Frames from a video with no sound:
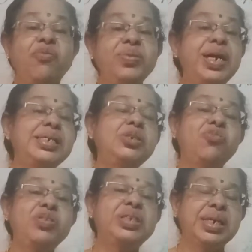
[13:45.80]
that is
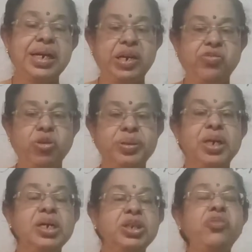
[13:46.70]
fiscal reform.
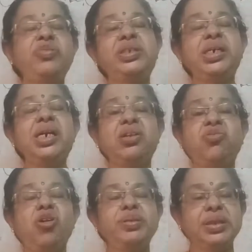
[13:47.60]
So fiscal
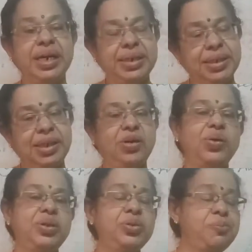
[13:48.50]
reforms, that is
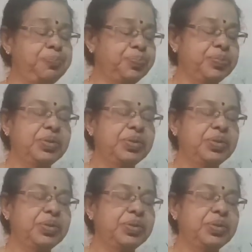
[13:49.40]
equal to,